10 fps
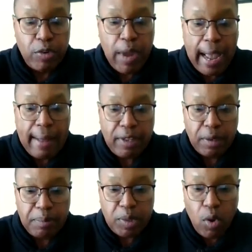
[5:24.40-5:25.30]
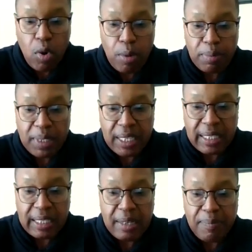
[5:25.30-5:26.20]
you have to absorb
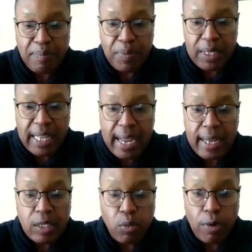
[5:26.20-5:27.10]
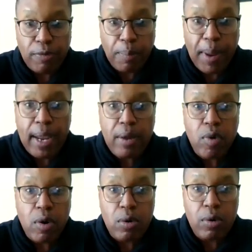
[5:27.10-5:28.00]
60 days worth of
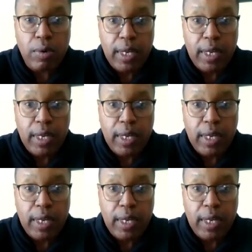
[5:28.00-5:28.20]
payroll.